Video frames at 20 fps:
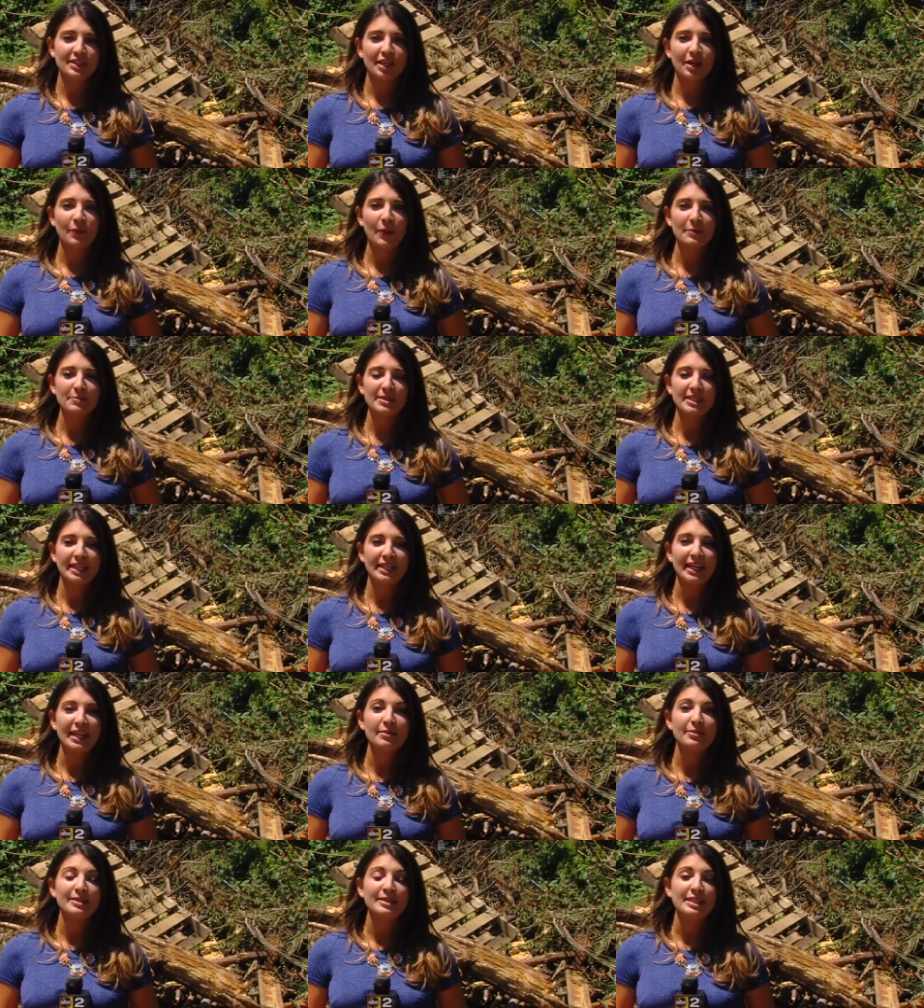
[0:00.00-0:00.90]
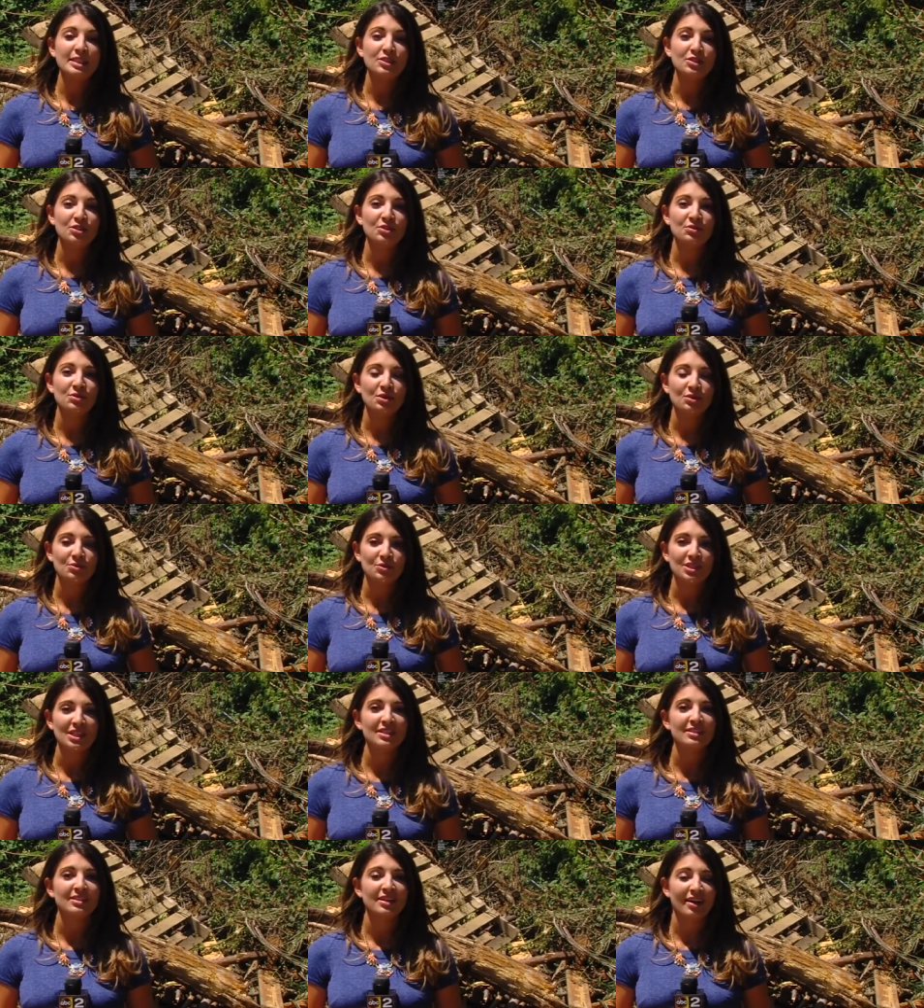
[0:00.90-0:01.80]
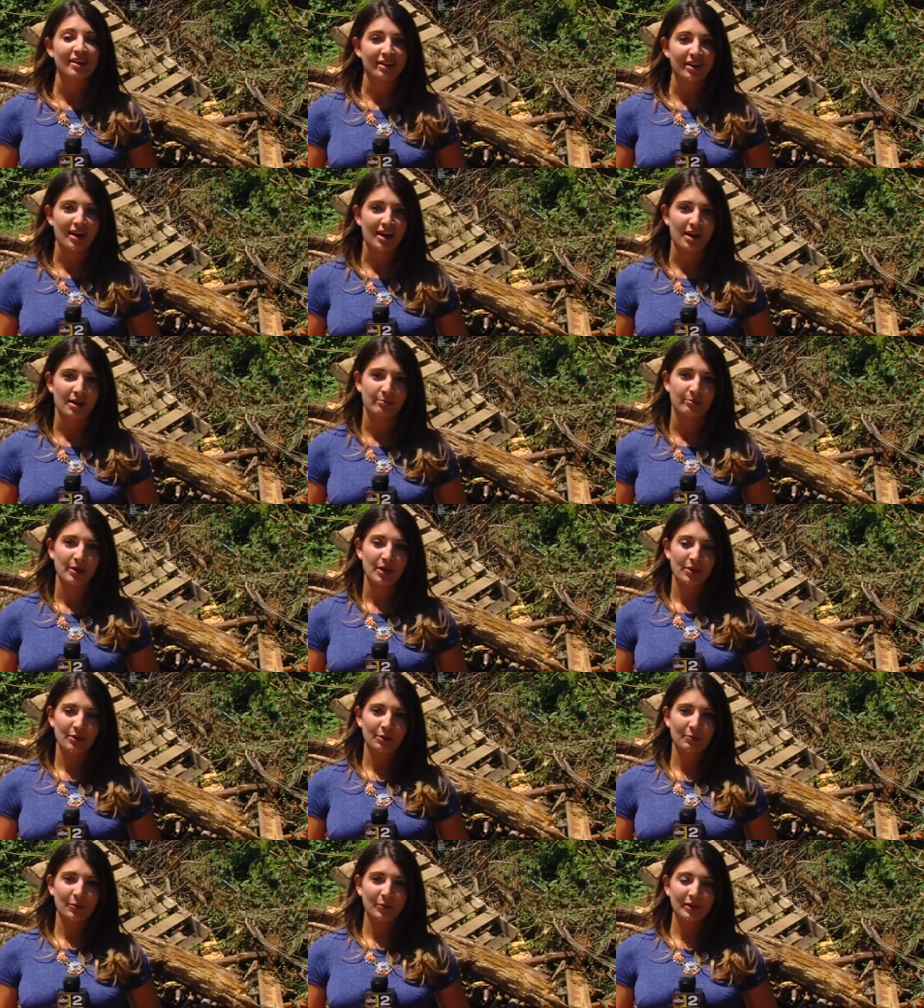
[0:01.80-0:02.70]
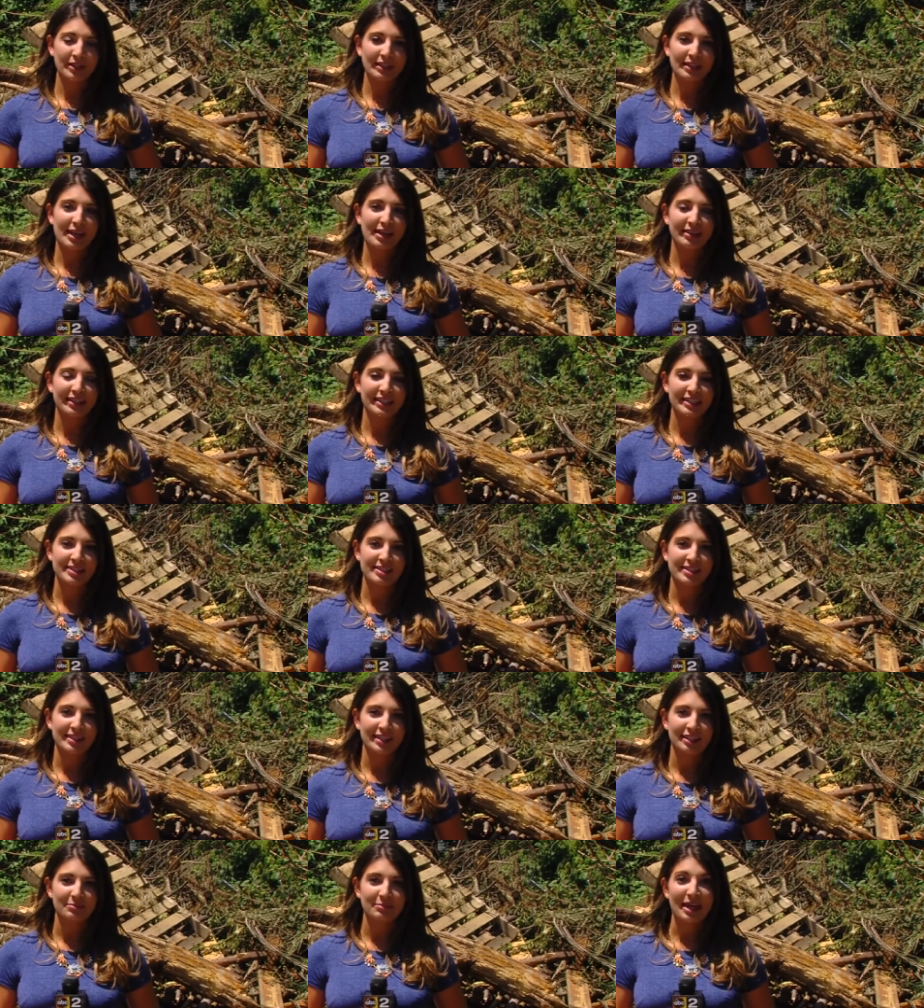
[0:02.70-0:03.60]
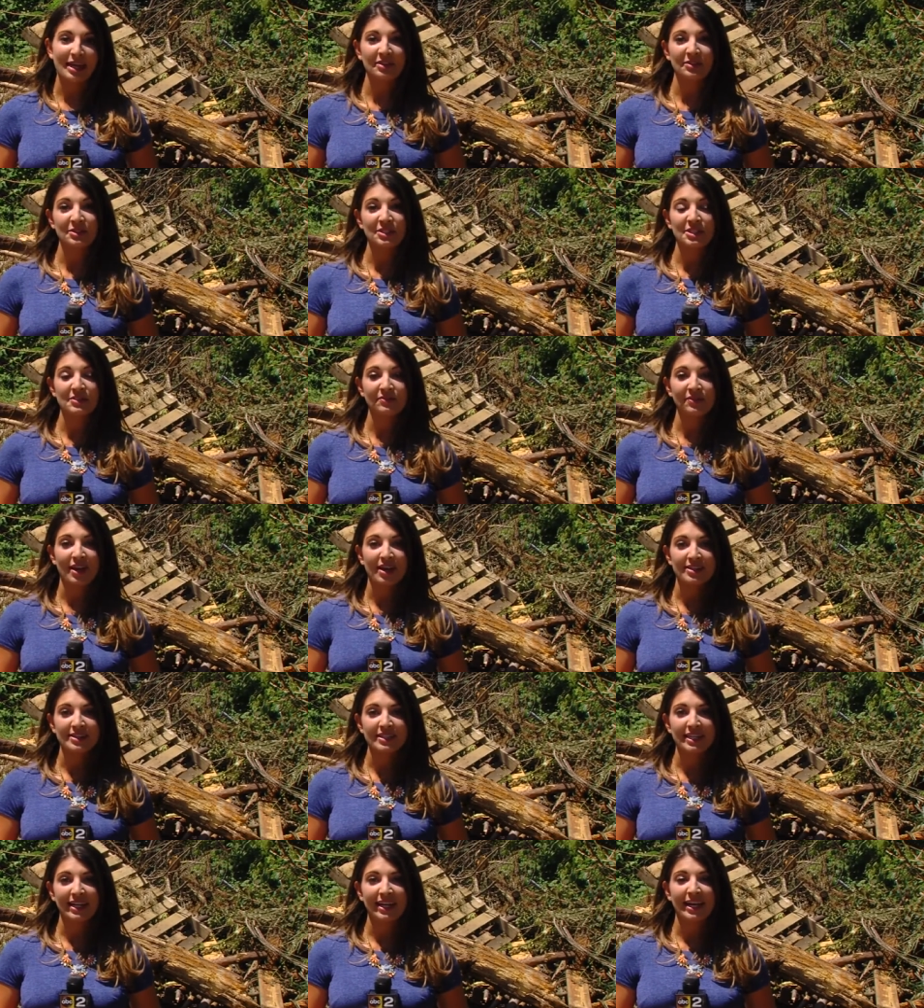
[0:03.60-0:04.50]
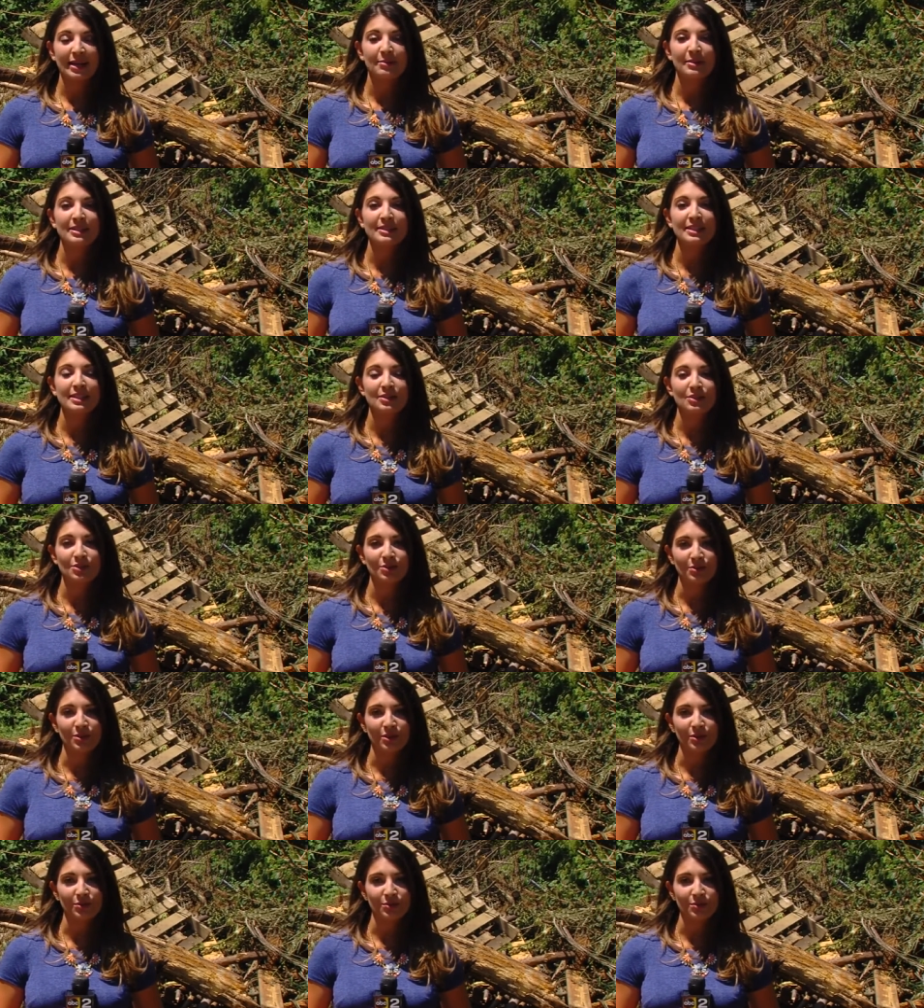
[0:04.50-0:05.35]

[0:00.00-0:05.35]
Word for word: visit our website, A B C two news dot com. Reporting in Ellicott City, Mallory Safaste, A B C two